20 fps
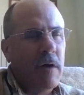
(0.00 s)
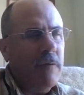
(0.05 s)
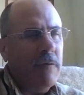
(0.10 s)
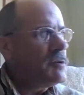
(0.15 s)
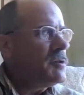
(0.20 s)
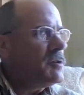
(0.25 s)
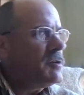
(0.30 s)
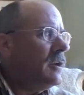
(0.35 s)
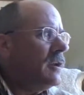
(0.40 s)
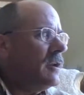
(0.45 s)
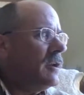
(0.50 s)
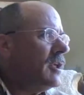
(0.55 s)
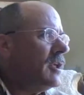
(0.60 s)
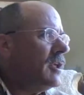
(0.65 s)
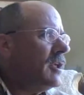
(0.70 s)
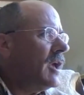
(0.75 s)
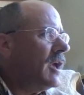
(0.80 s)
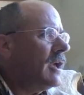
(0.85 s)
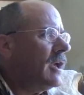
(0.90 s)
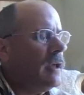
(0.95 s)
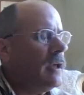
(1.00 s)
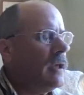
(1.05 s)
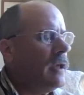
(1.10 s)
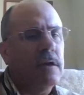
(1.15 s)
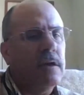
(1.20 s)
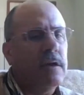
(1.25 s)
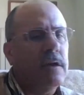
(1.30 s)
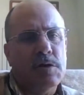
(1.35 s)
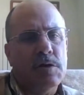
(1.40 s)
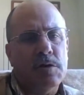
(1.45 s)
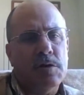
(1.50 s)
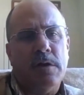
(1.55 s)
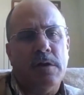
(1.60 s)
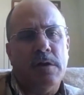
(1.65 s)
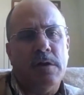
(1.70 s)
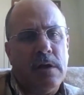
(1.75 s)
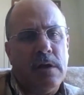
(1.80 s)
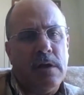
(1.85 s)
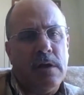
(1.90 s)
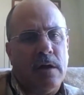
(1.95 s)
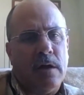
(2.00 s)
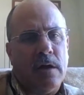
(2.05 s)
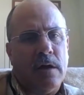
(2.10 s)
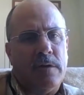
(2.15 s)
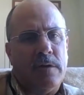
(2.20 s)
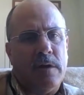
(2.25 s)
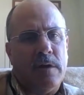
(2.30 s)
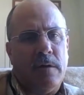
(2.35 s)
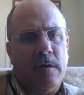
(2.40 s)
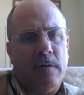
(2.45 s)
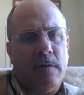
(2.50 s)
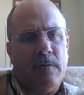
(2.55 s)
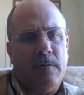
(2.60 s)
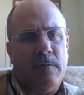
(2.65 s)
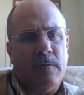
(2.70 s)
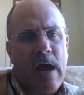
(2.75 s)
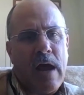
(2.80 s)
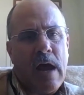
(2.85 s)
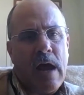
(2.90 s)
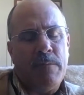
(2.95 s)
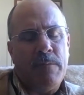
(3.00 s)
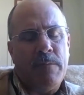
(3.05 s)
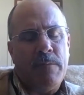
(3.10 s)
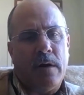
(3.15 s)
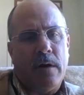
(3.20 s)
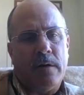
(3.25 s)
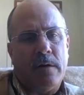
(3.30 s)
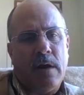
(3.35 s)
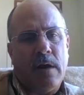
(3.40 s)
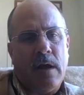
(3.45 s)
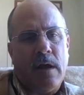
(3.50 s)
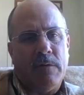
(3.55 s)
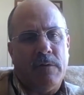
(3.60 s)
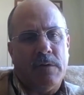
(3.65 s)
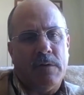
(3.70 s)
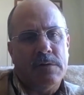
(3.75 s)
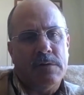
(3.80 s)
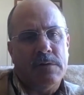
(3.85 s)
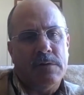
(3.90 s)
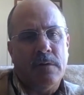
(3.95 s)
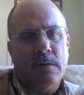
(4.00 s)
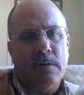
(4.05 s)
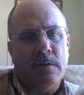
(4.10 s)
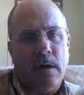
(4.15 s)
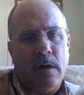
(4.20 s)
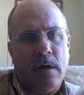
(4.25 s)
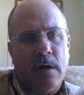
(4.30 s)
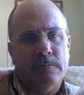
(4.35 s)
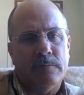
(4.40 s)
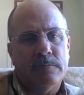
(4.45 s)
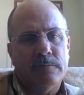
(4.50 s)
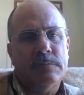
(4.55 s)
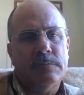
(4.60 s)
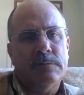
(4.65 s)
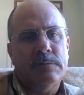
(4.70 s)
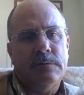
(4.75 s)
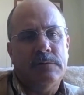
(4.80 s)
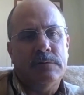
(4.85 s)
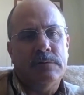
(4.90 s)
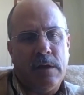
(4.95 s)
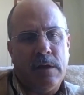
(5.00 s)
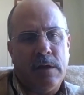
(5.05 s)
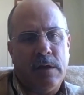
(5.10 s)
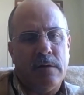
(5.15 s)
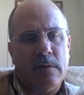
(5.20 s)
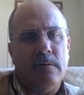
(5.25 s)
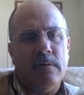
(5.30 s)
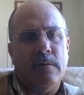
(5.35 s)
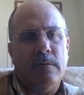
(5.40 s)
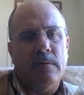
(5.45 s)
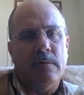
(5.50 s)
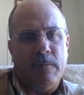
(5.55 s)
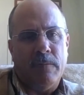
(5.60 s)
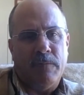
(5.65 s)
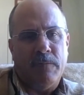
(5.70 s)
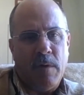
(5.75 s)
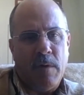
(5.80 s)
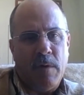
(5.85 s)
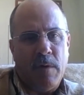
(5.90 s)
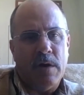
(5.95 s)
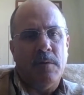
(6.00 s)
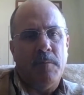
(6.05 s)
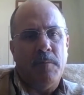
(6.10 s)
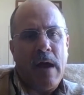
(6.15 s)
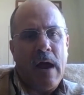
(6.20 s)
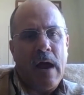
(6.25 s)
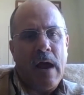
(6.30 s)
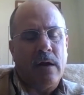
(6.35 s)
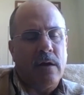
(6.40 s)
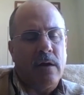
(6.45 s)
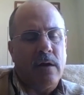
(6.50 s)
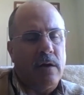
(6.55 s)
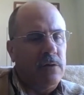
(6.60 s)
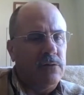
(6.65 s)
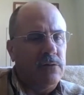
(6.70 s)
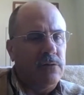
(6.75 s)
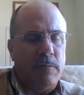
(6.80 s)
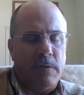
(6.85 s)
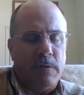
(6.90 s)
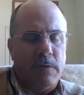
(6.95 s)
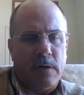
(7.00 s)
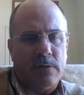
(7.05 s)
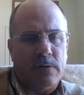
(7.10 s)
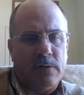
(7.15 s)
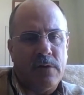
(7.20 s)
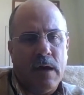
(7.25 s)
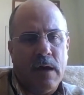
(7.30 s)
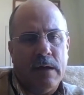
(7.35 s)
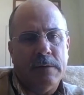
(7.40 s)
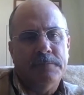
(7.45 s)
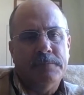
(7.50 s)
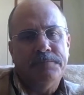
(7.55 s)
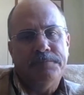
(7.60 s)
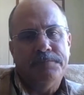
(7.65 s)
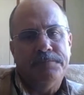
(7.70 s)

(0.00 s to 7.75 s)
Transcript: ever send anything into the lab there at Davis to get information back on something that's died?